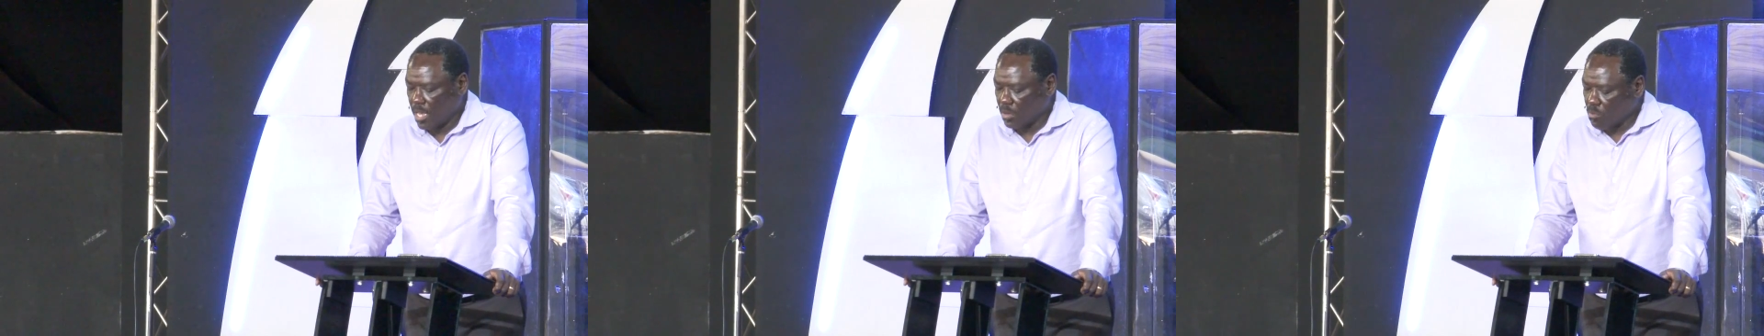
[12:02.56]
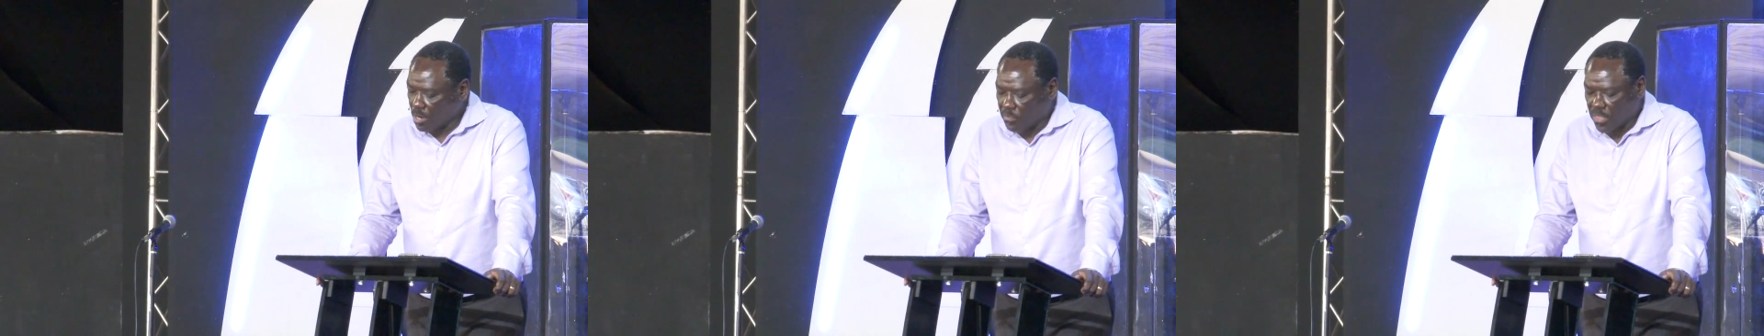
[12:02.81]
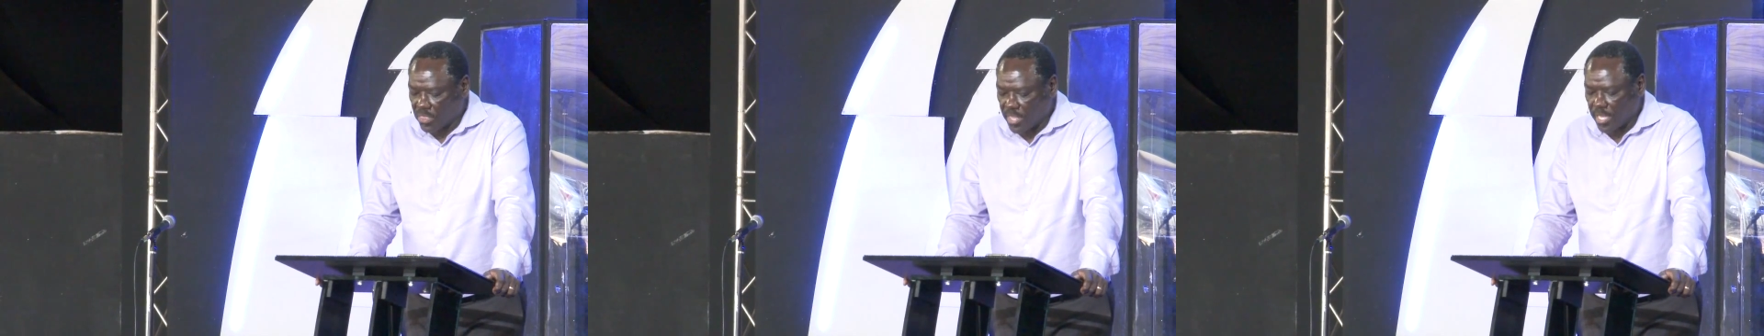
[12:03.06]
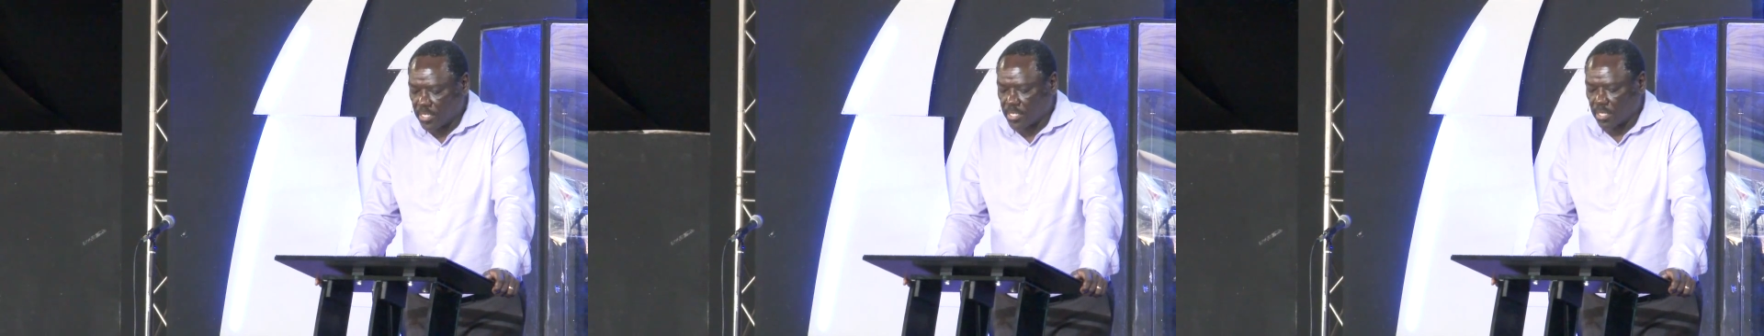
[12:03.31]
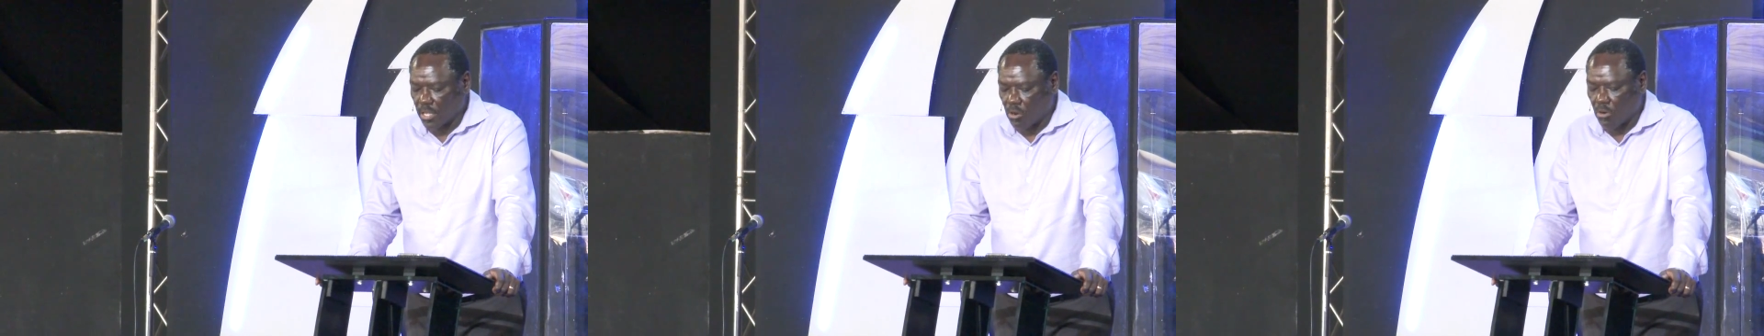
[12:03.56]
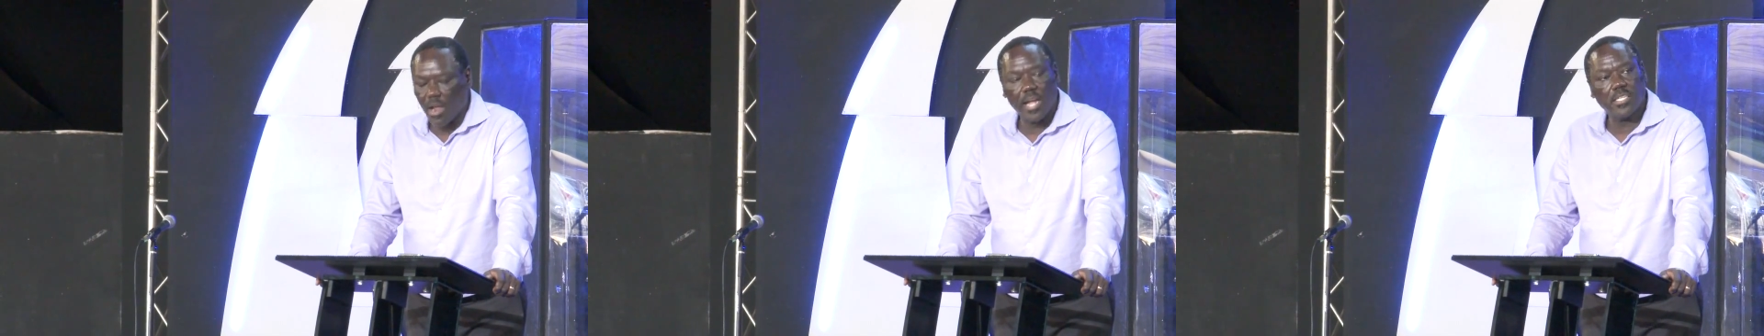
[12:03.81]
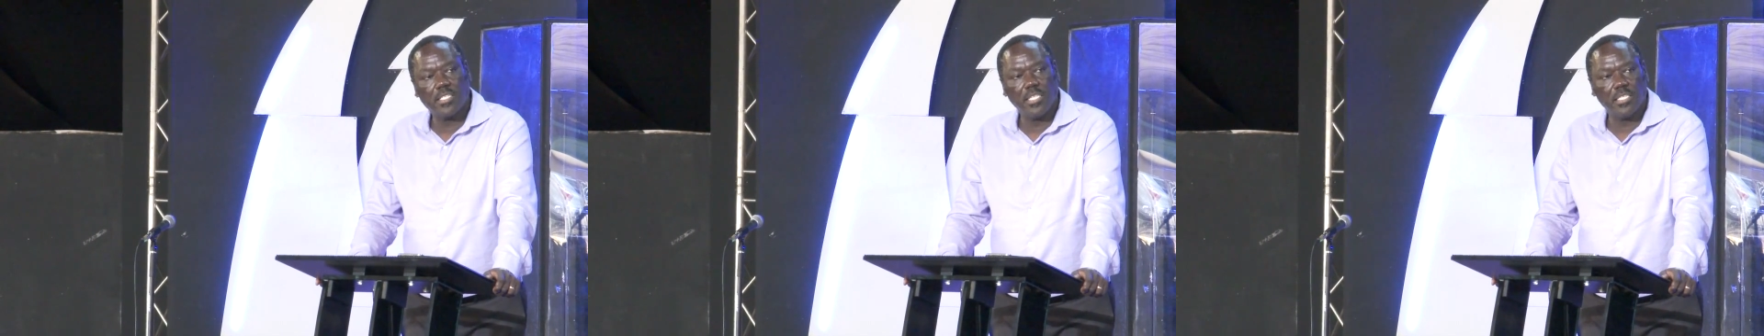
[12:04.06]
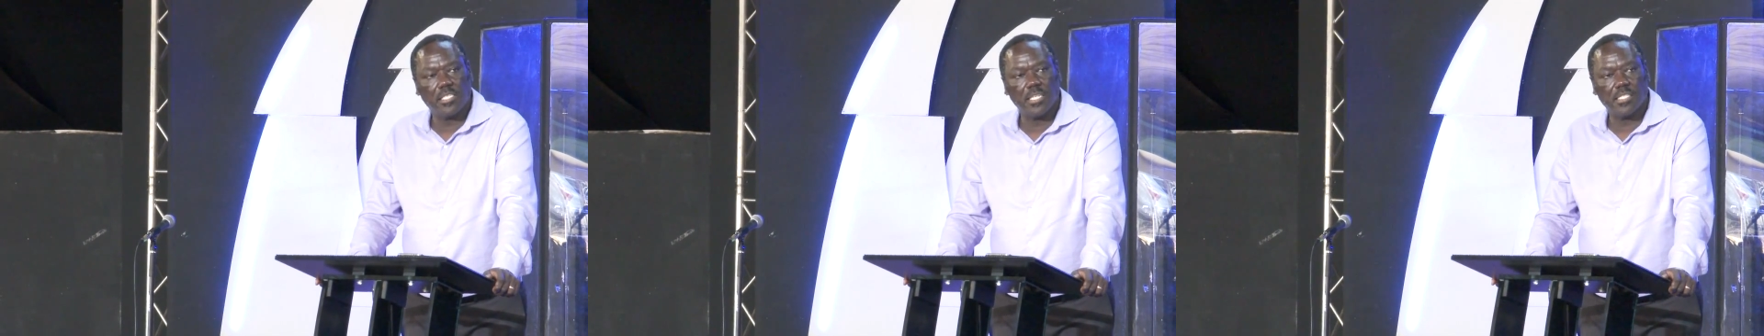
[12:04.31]
And one of the things that the Quran
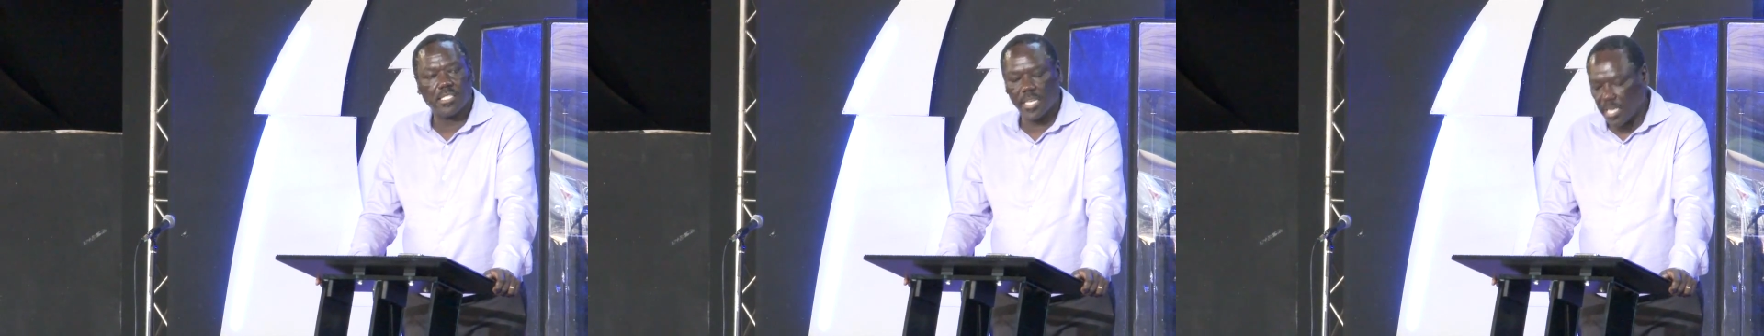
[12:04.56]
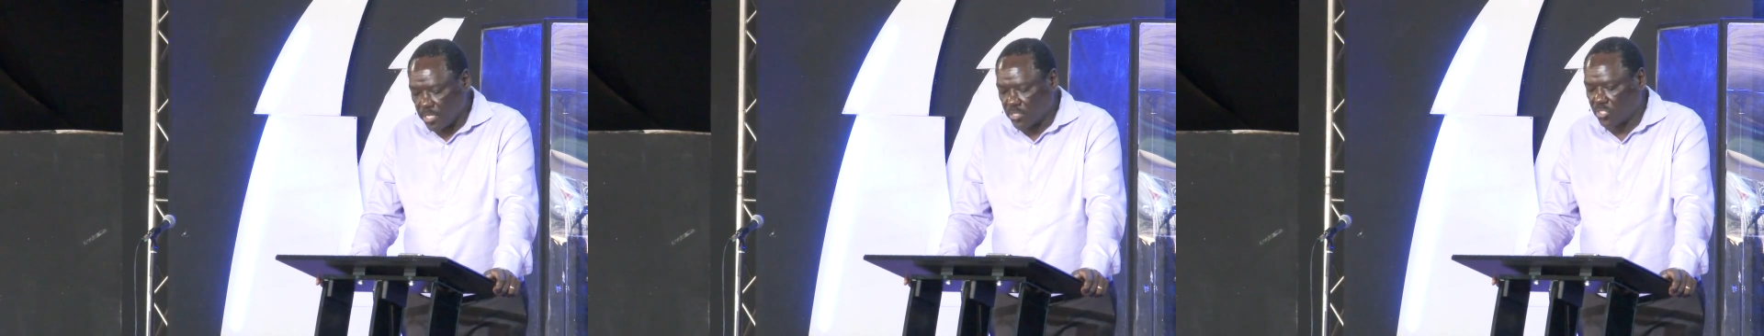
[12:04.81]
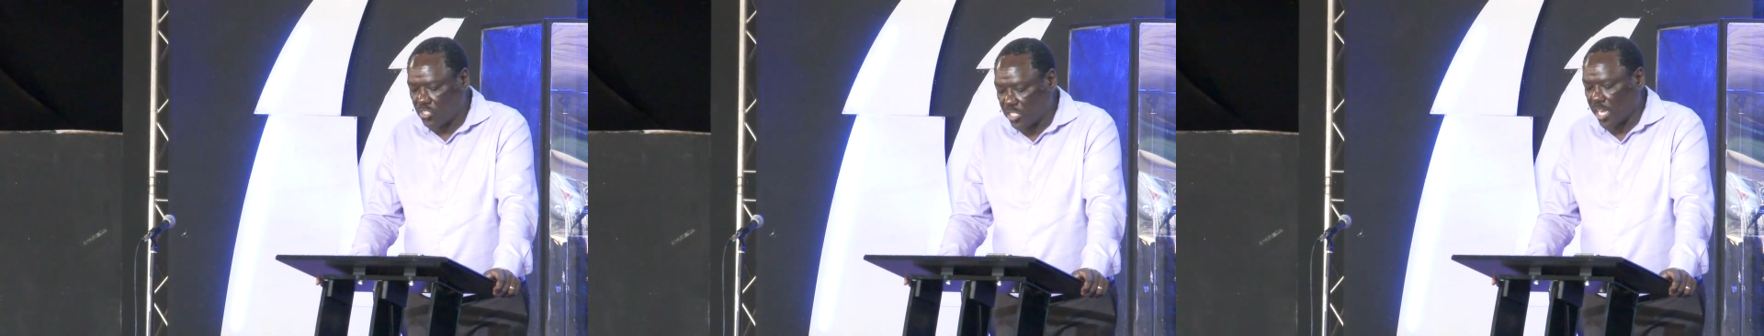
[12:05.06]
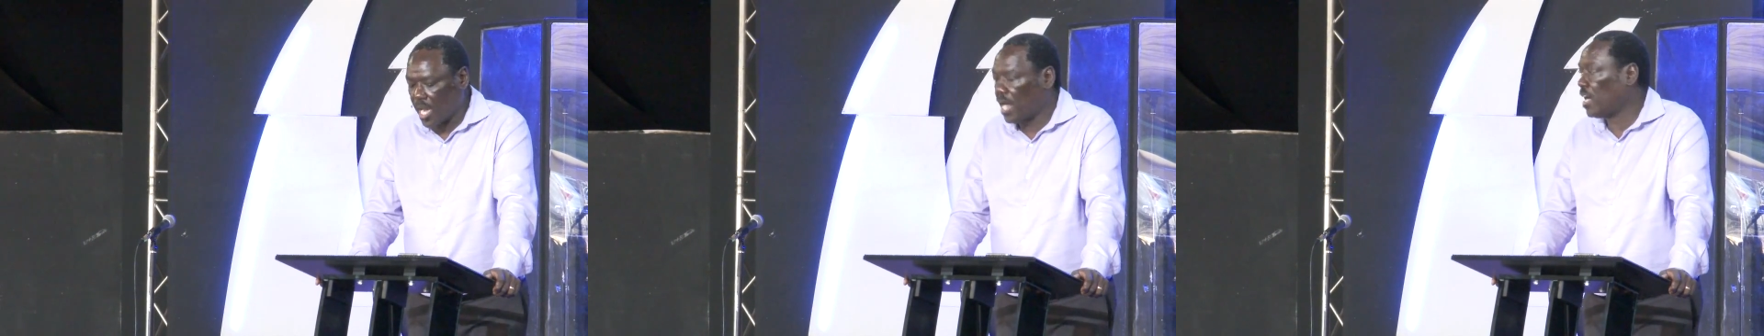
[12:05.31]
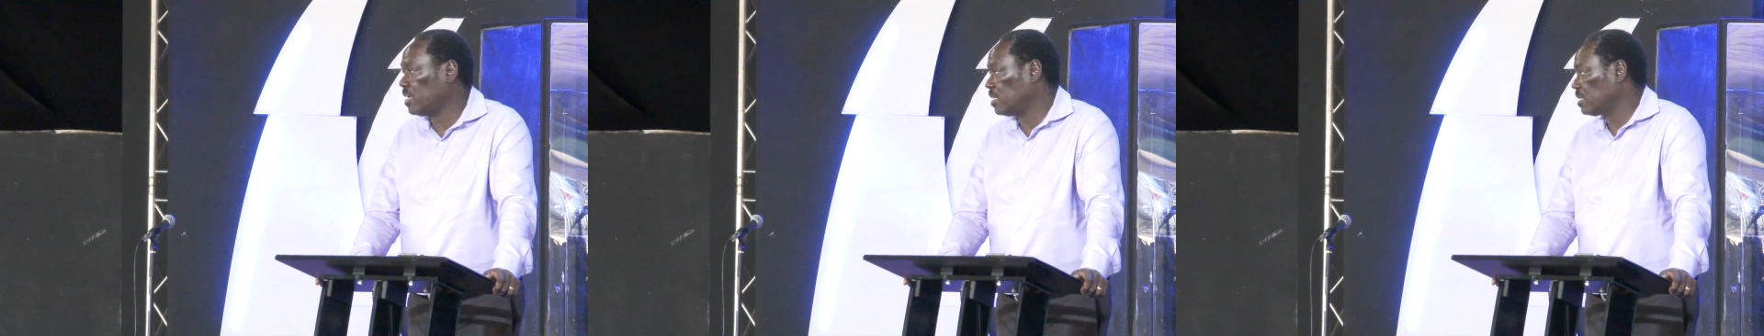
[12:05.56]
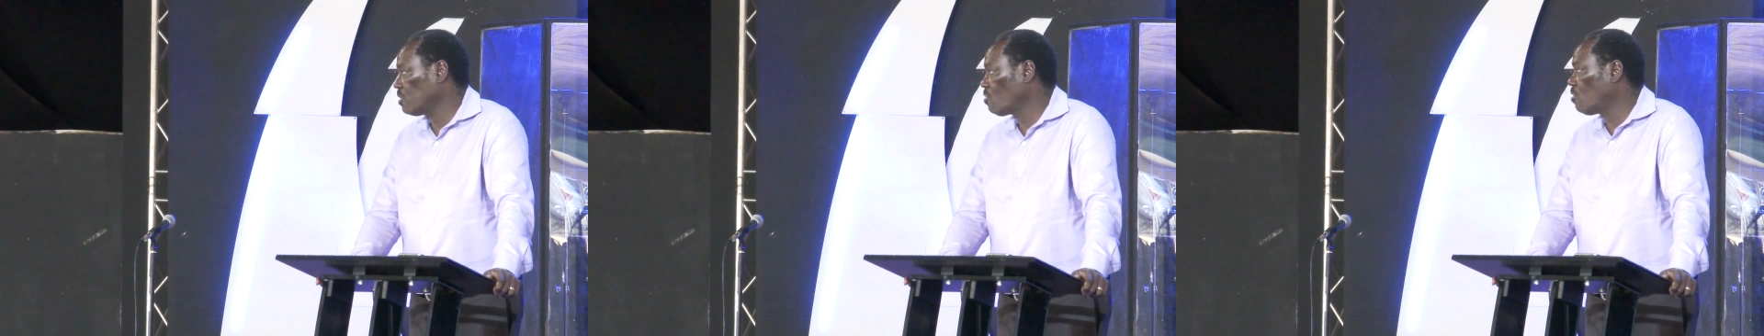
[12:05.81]
teaches is jihad.